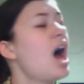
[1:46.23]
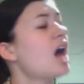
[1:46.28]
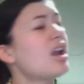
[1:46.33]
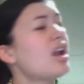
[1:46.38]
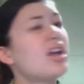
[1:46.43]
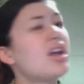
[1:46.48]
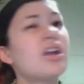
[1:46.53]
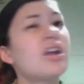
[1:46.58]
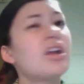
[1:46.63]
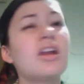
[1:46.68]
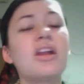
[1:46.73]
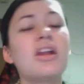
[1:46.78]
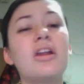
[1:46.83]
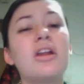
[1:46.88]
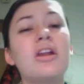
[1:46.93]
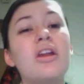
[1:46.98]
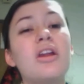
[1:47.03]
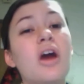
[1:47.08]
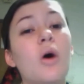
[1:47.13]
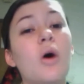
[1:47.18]

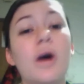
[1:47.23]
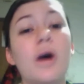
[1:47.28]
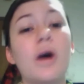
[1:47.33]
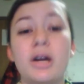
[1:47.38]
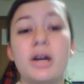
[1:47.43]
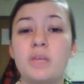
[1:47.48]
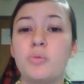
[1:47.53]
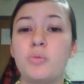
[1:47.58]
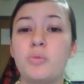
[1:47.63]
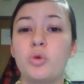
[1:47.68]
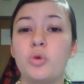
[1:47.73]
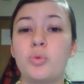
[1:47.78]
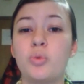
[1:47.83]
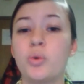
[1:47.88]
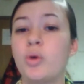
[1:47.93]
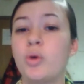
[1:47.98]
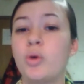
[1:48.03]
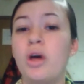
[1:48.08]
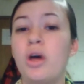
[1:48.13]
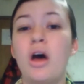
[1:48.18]
No, honey boo boo.